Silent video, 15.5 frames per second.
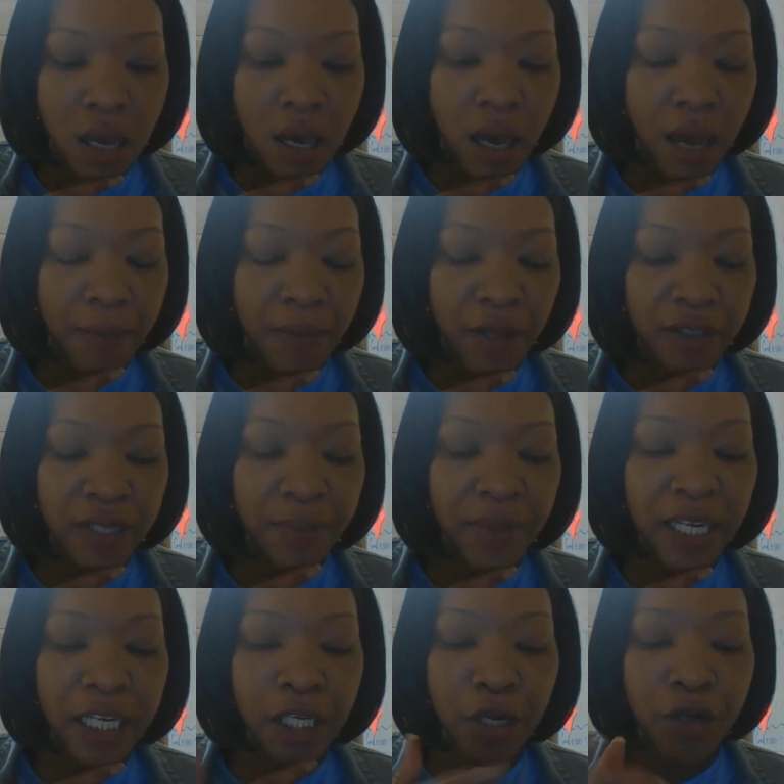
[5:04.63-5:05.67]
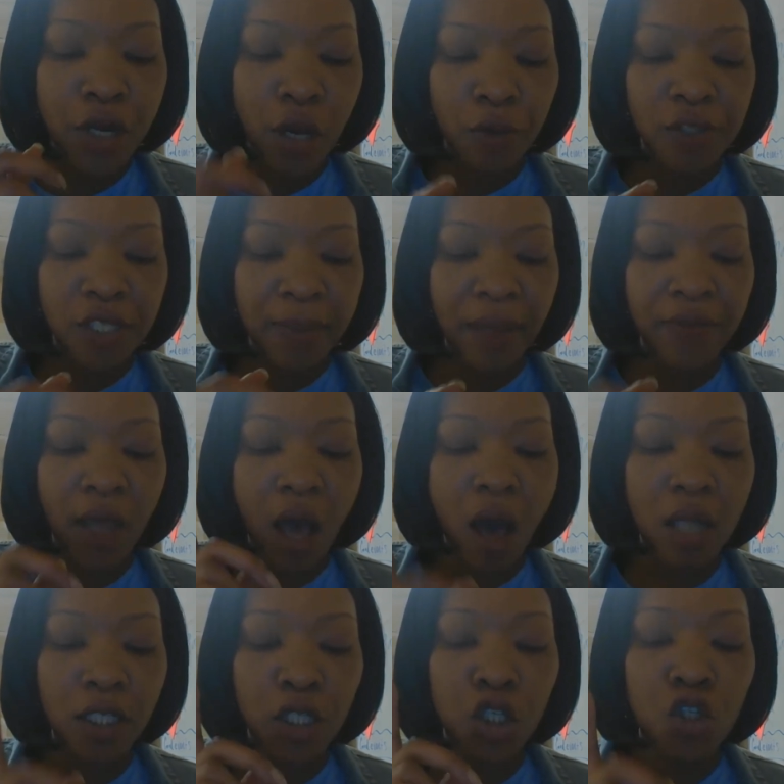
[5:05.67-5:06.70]
There's something in your notes about the
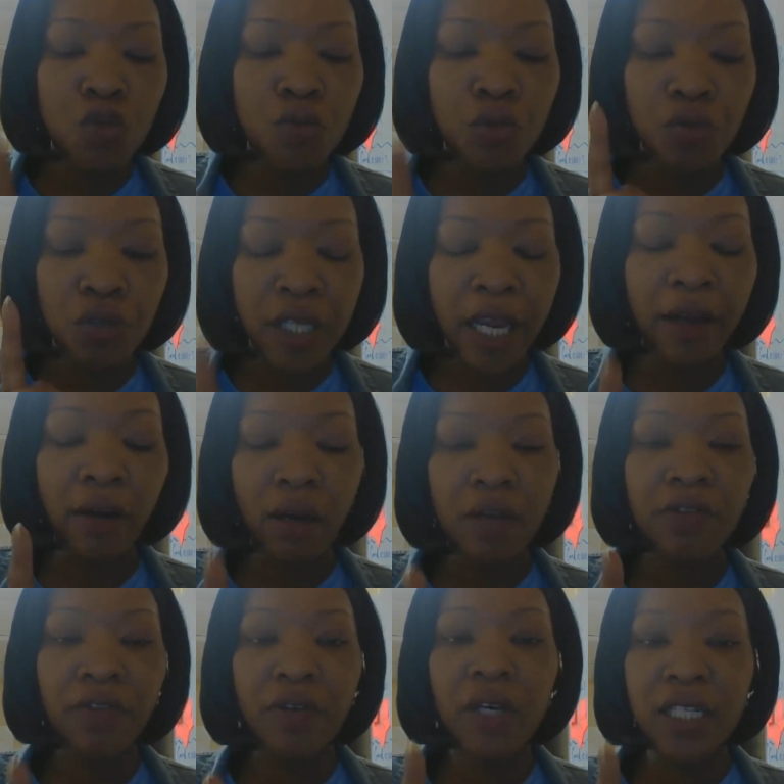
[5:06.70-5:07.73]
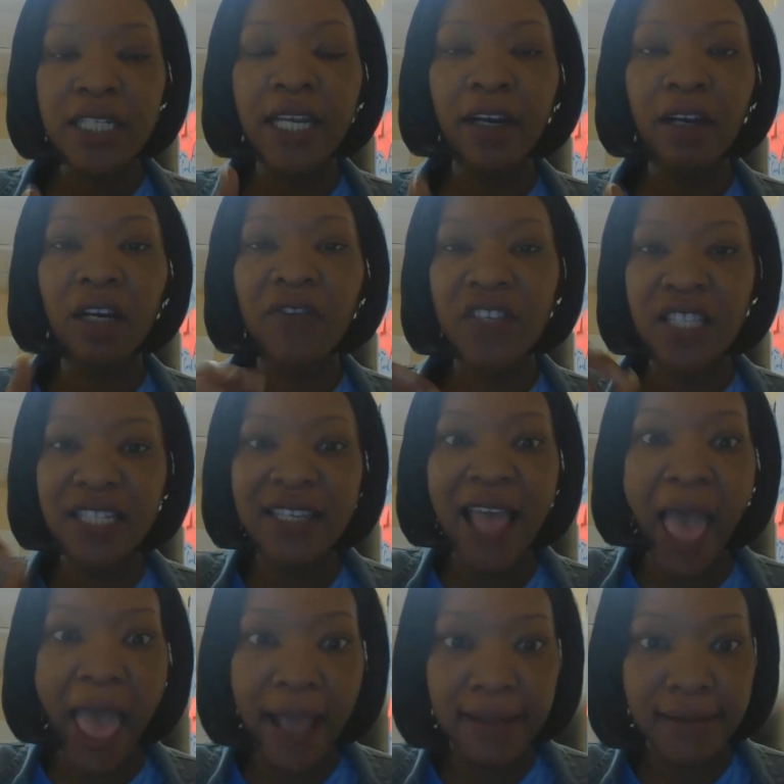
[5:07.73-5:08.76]
Hawley Smoot tariff. A tariff is a
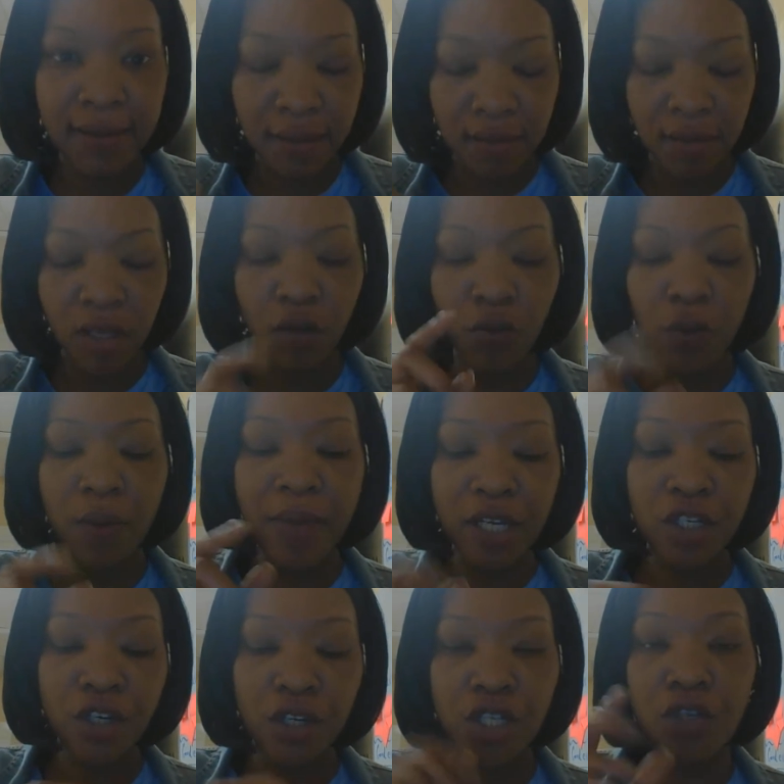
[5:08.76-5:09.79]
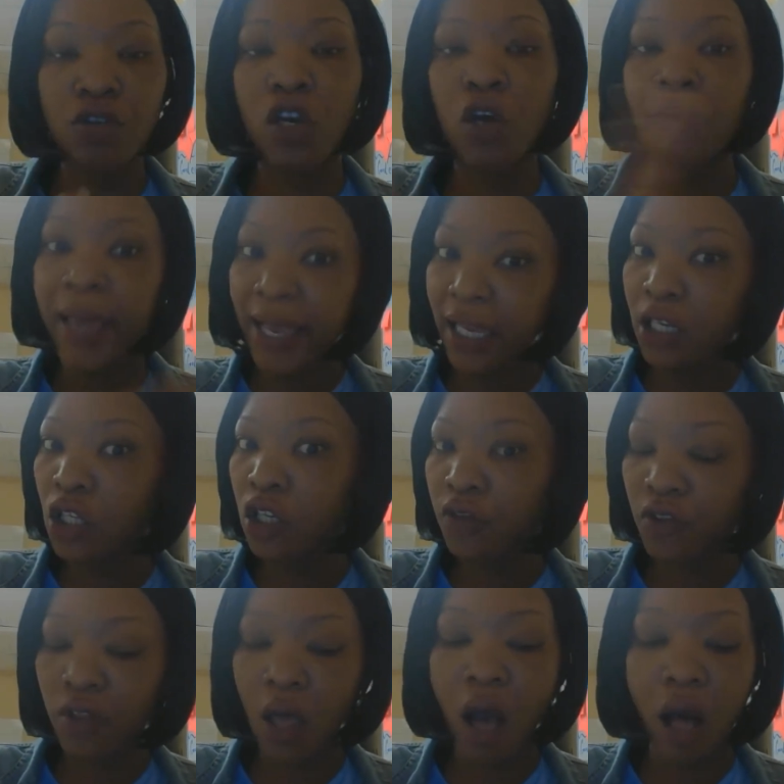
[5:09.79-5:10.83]
tax, so I want to make sure that you go back and look
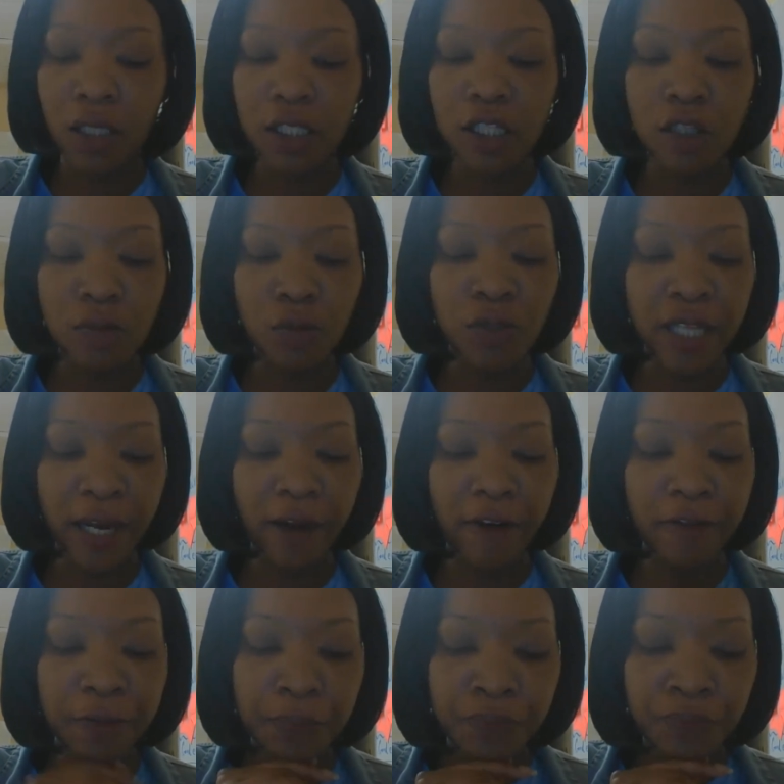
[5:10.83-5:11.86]
for the Hawley Smoot tariff.